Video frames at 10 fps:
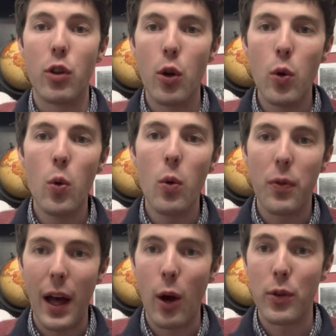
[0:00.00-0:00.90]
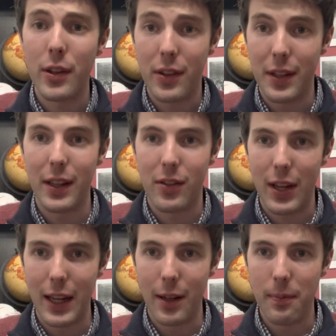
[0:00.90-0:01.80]

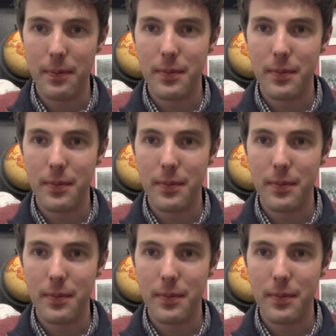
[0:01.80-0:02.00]
2016.